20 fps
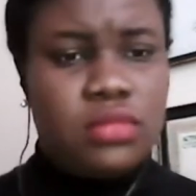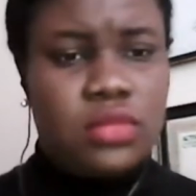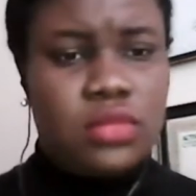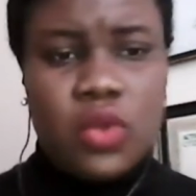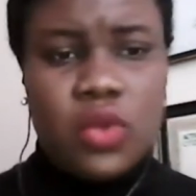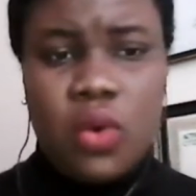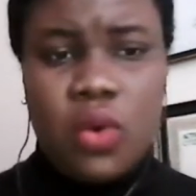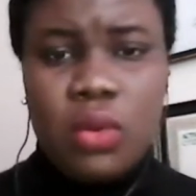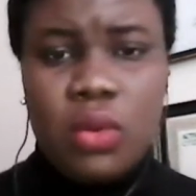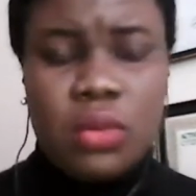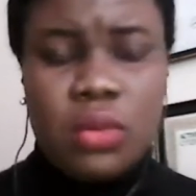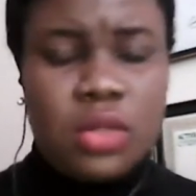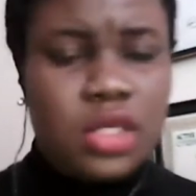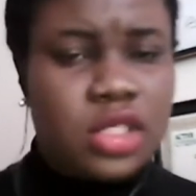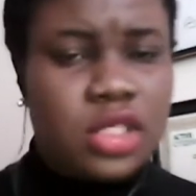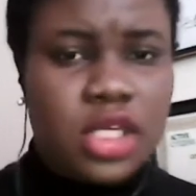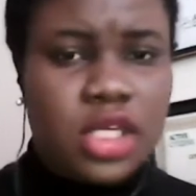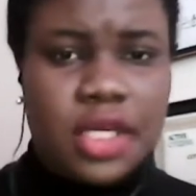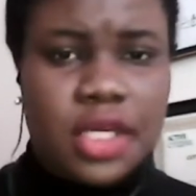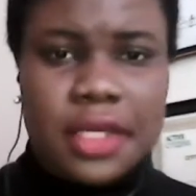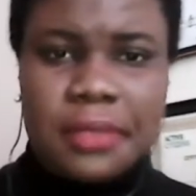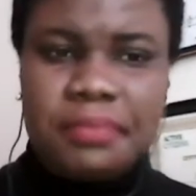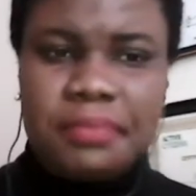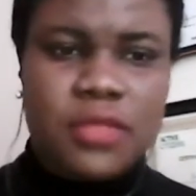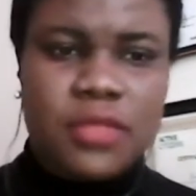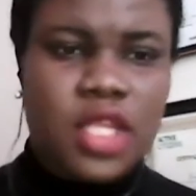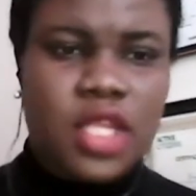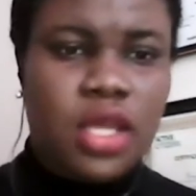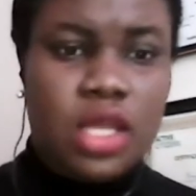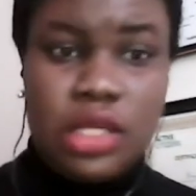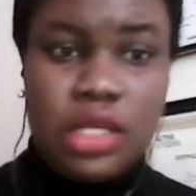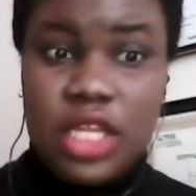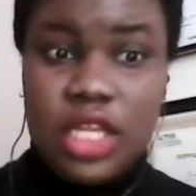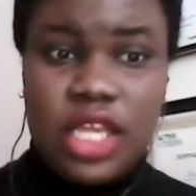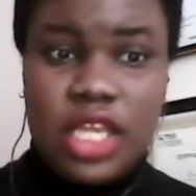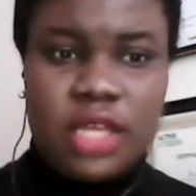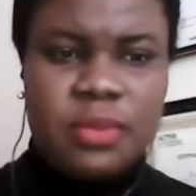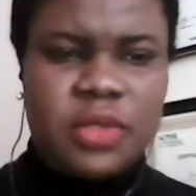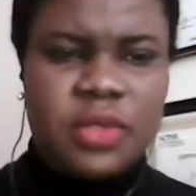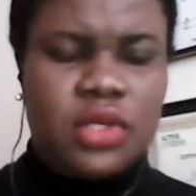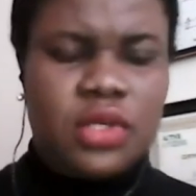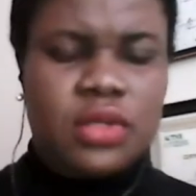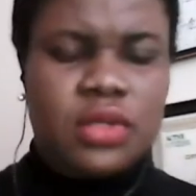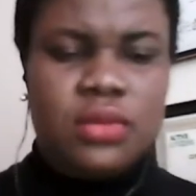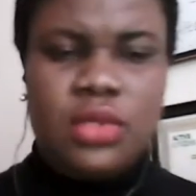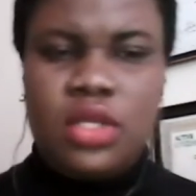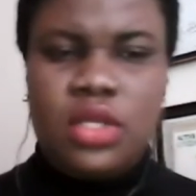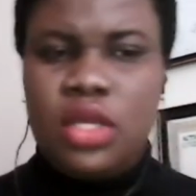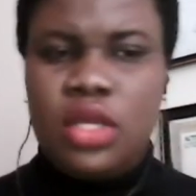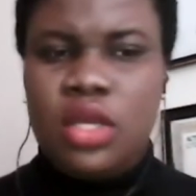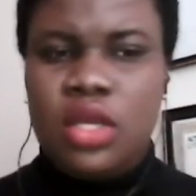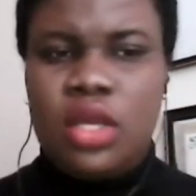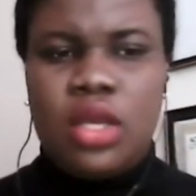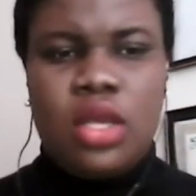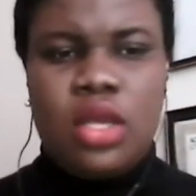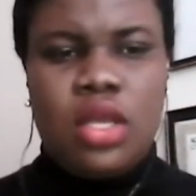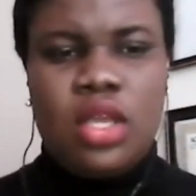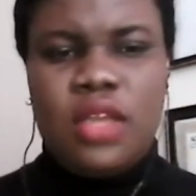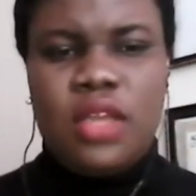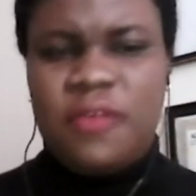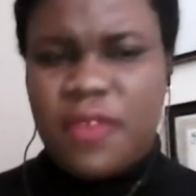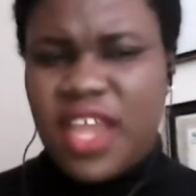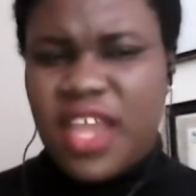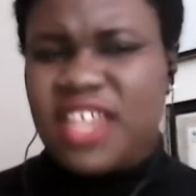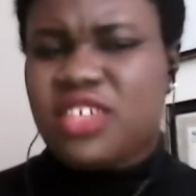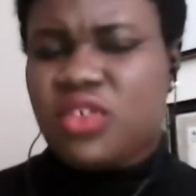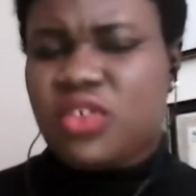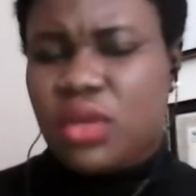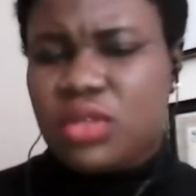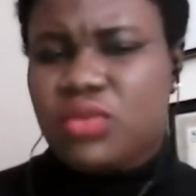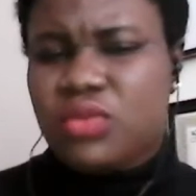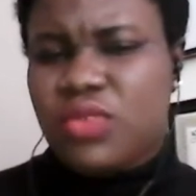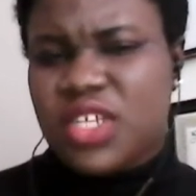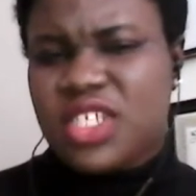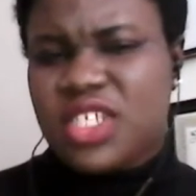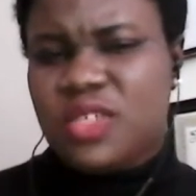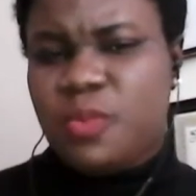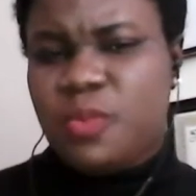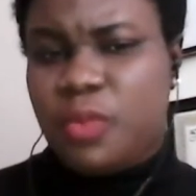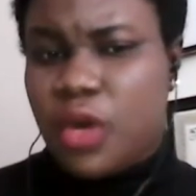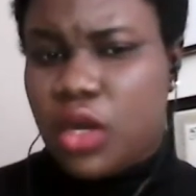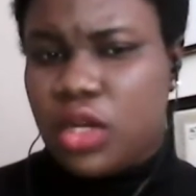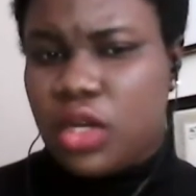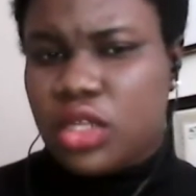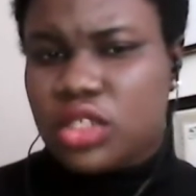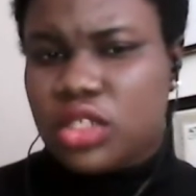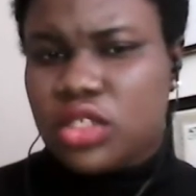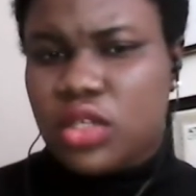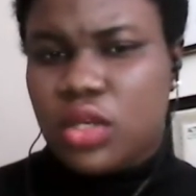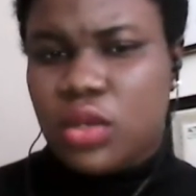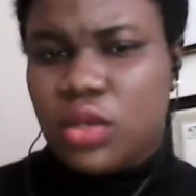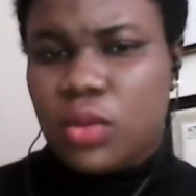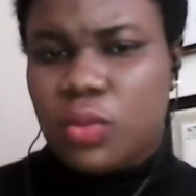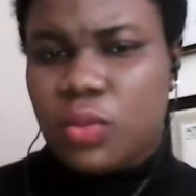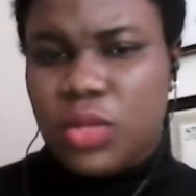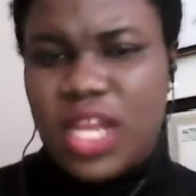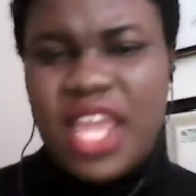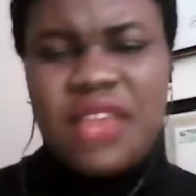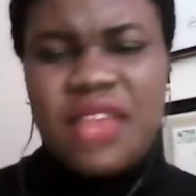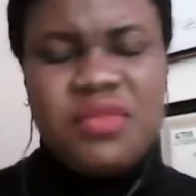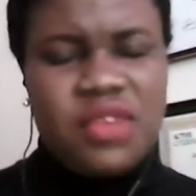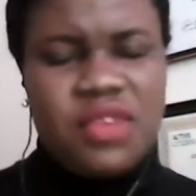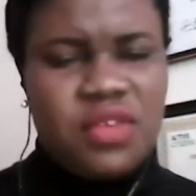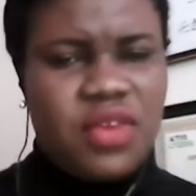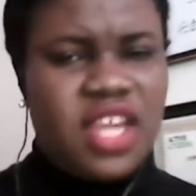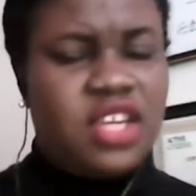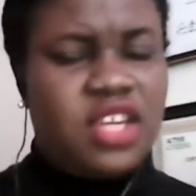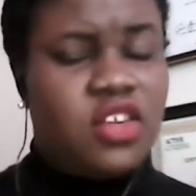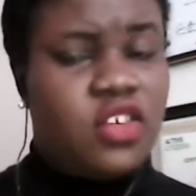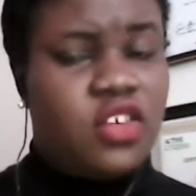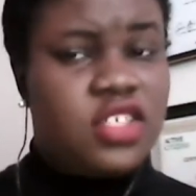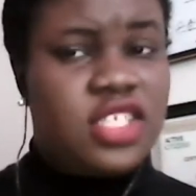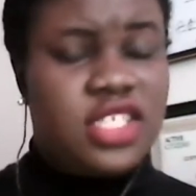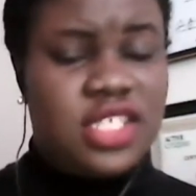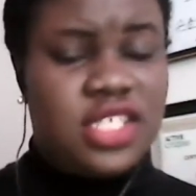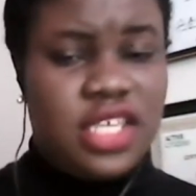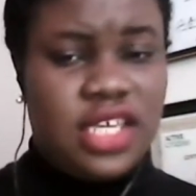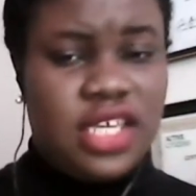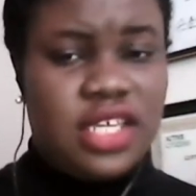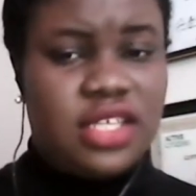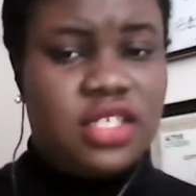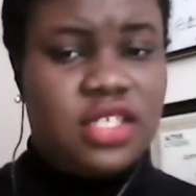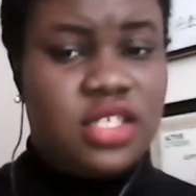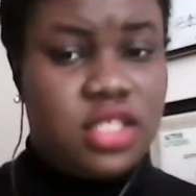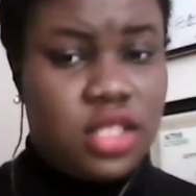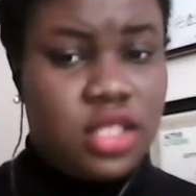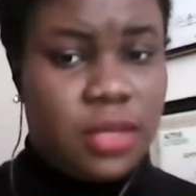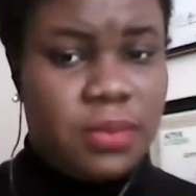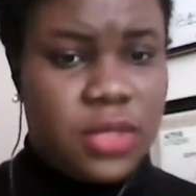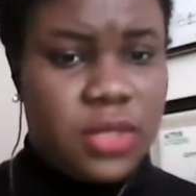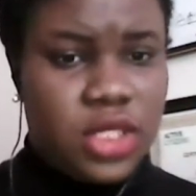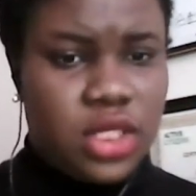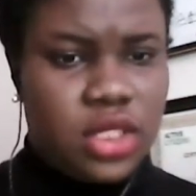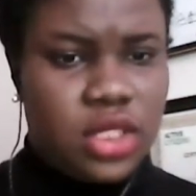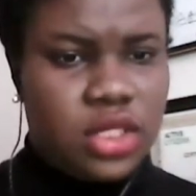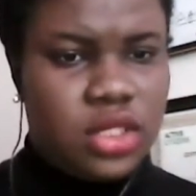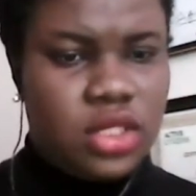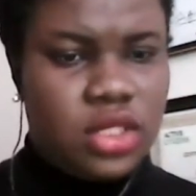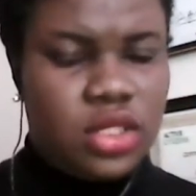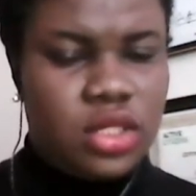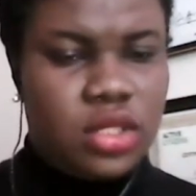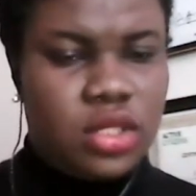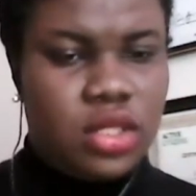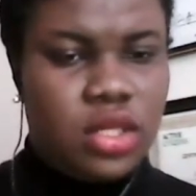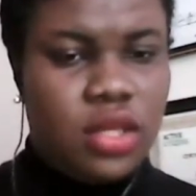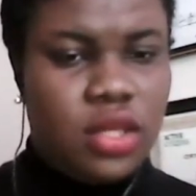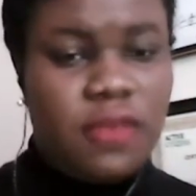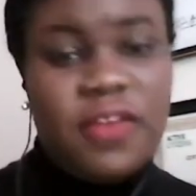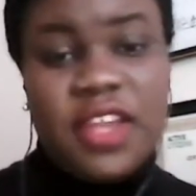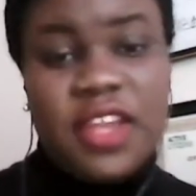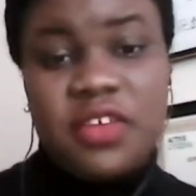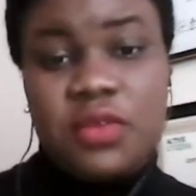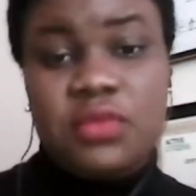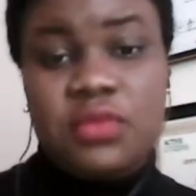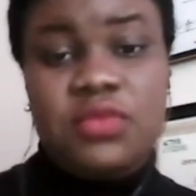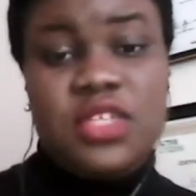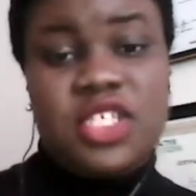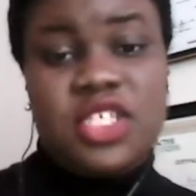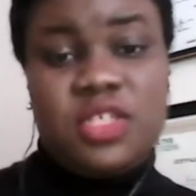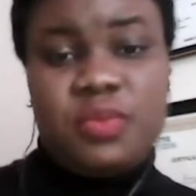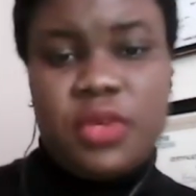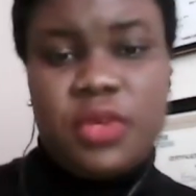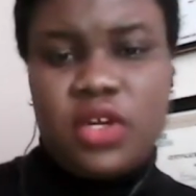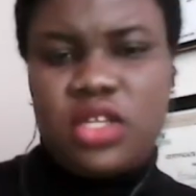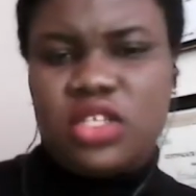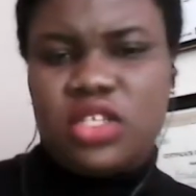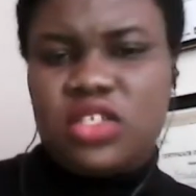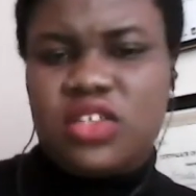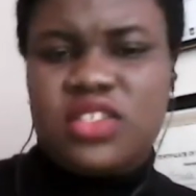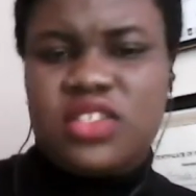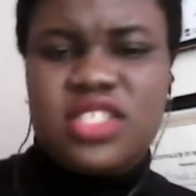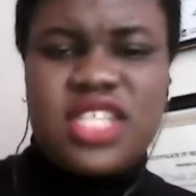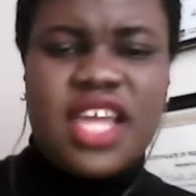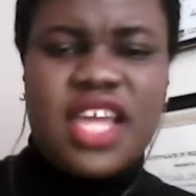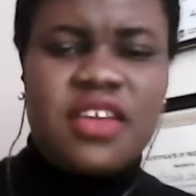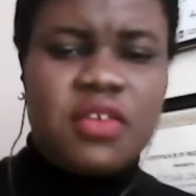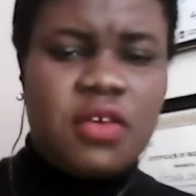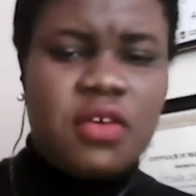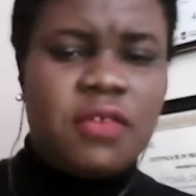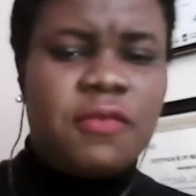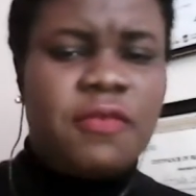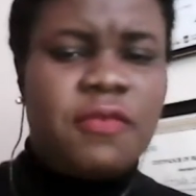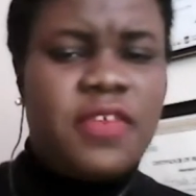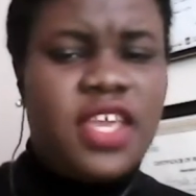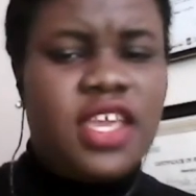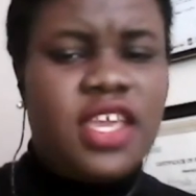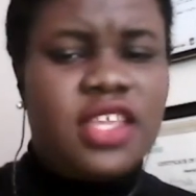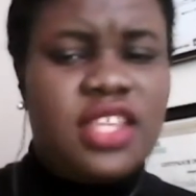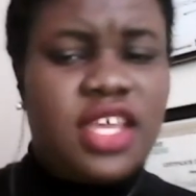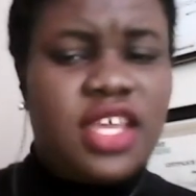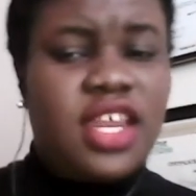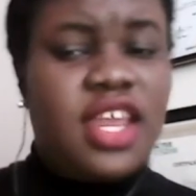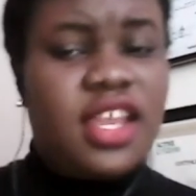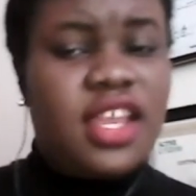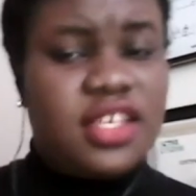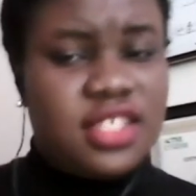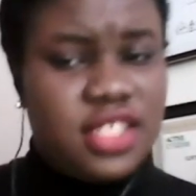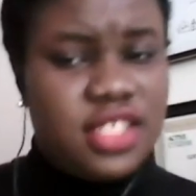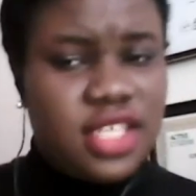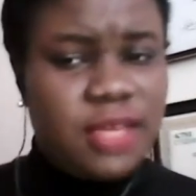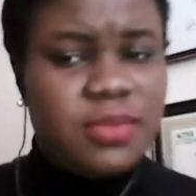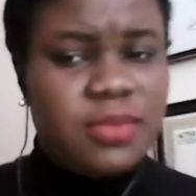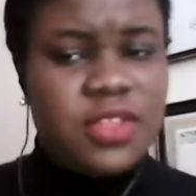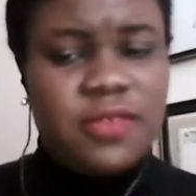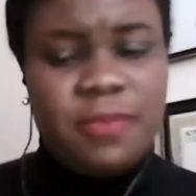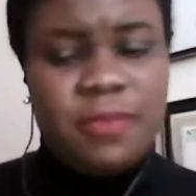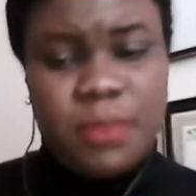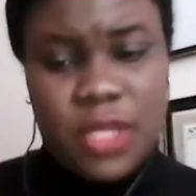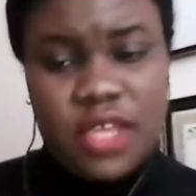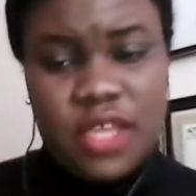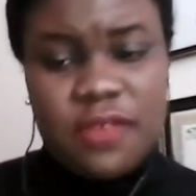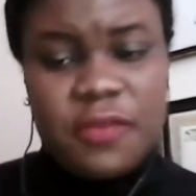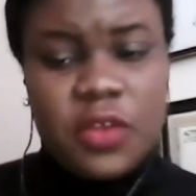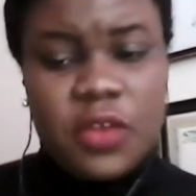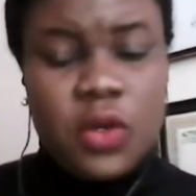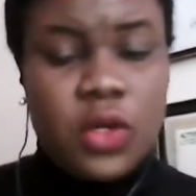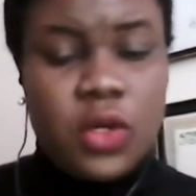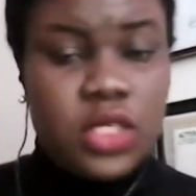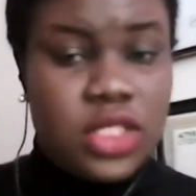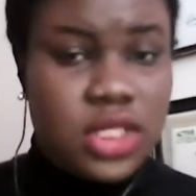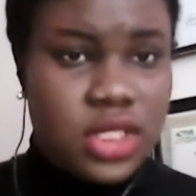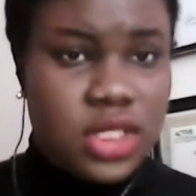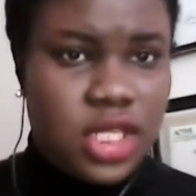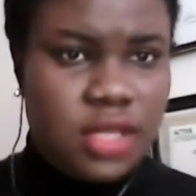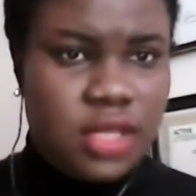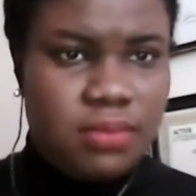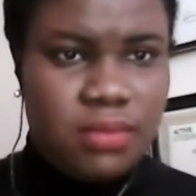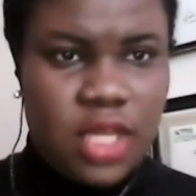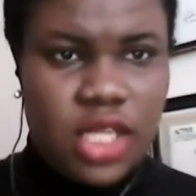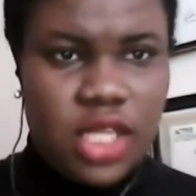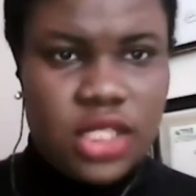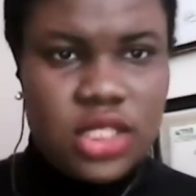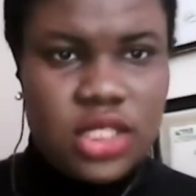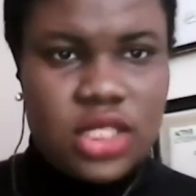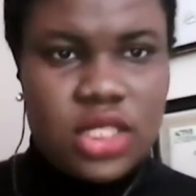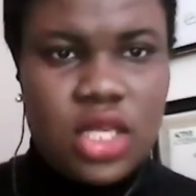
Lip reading: co-worker, a neighbor. If I don't respond, will I regret not saying something? If I don't respond, does that convey that I accept the behavior or statement?